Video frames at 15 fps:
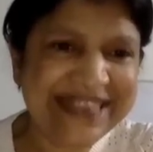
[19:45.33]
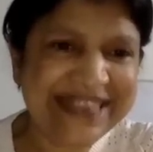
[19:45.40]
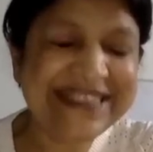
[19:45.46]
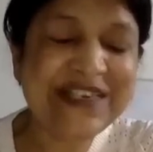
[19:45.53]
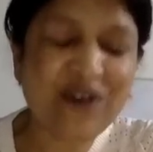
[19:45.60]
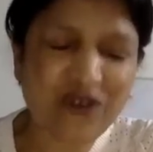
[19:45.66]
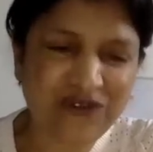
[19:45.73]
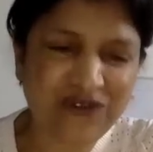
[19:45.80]
in
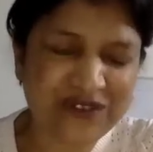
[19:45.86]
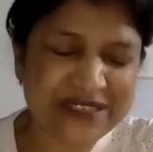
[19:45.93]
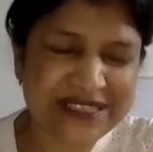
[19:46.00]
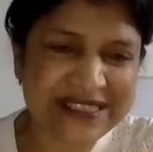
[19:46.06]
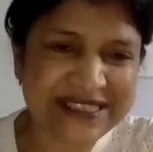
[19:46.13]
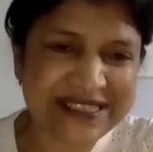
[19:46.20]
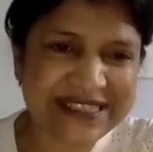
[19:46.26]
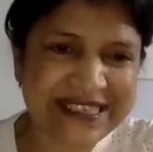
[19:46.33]
the
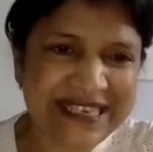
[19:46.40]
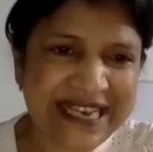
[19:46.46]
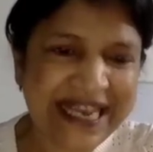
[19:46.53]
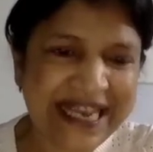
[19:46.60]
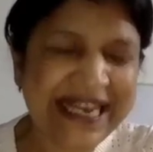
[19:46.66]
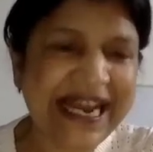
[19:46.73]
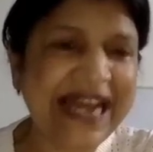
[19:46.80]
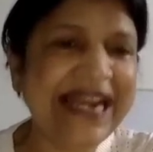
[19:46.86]
office.
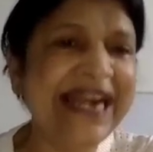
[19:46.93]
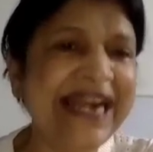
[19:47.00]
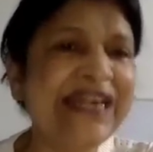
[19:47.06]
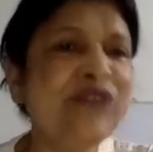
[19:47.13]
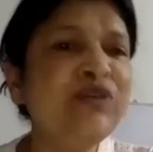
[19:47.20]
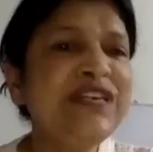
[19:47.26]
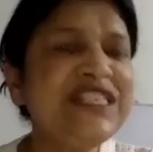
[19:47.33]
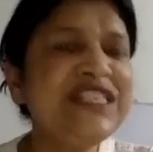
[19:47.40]
and I had
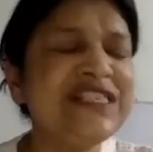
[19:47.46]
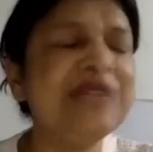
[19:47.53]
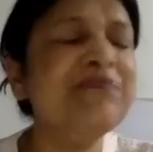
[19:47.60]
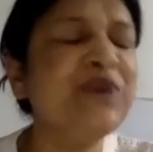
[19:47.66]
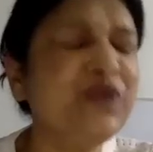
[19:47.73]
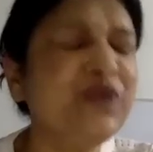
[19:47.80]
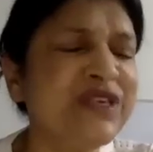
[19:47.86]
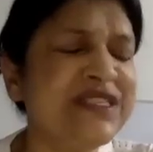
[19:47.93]
to teach
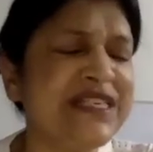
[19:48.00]
computer.